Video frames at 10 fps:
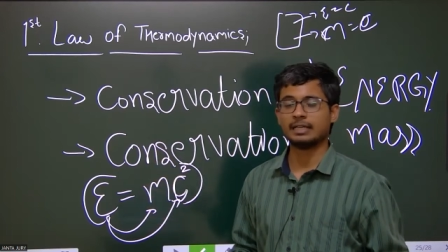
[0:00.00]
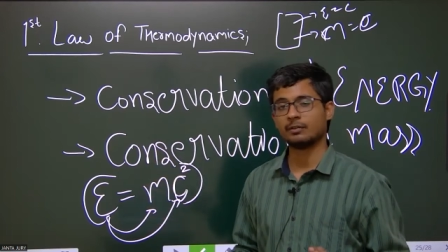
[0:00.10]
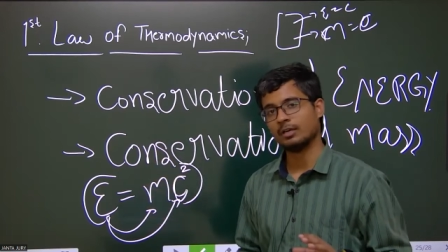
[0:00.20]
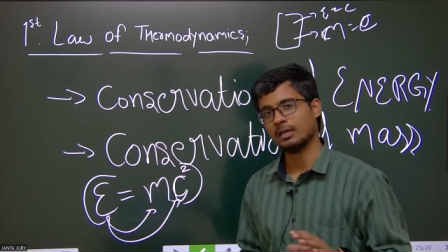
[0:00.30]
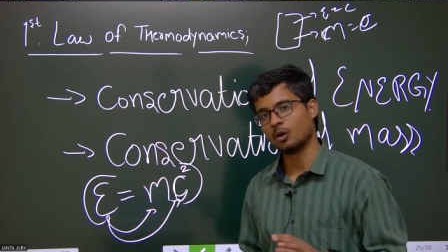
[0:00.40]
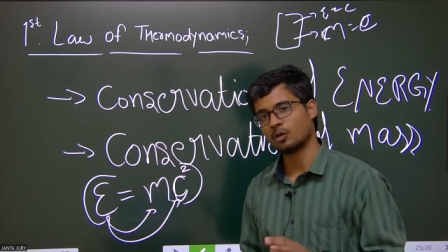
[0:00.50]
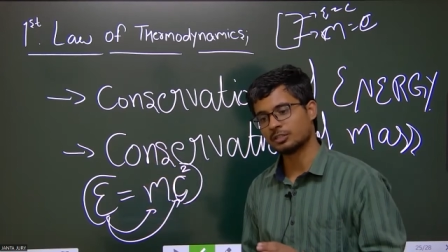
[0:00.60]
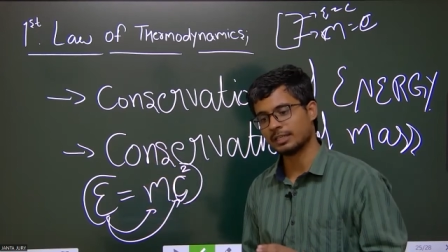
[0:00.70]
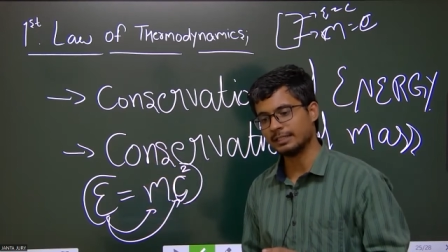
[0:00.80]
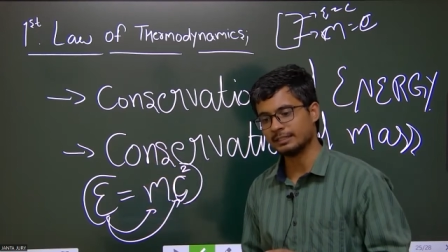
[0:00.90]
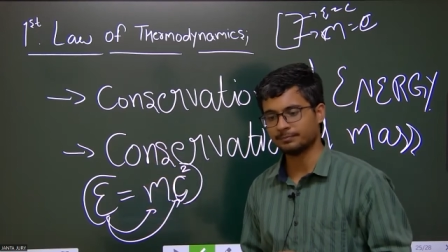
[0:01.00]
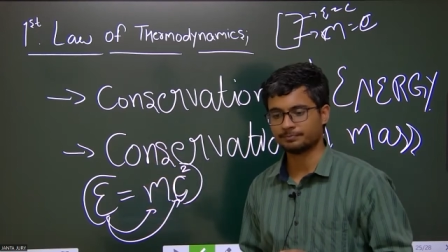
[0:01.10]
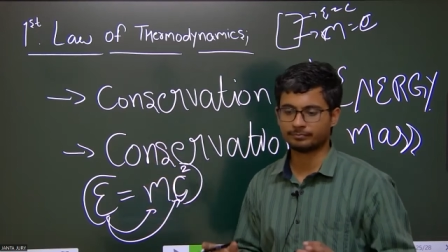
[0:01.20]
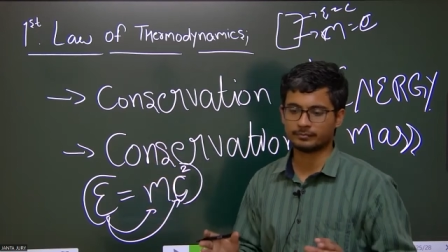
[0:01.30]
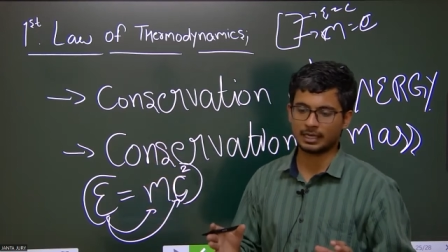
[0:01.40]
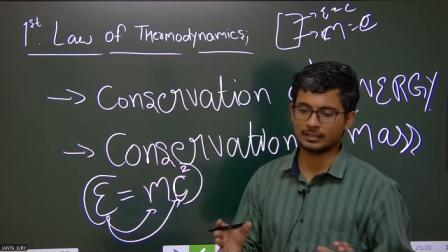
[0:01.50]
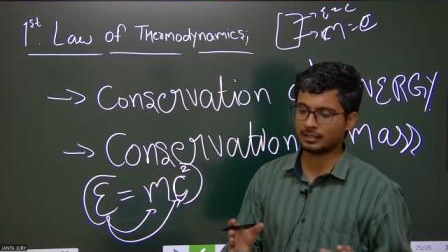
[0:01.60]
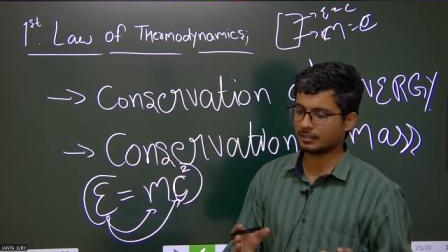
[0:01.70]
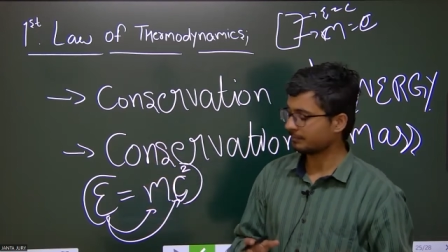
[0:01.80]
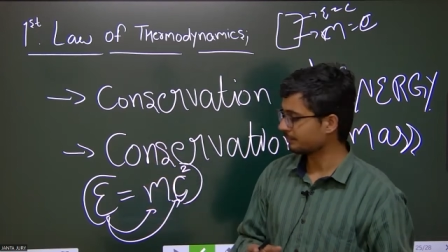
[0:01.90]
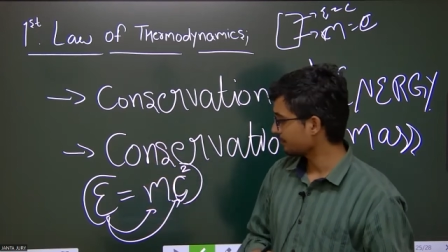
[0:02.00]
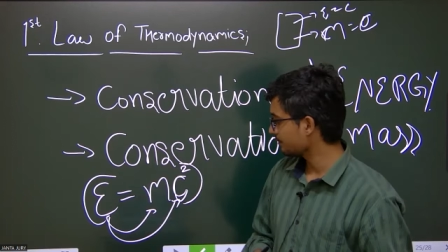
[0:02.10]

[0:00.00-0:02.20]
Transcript: It will not change, neither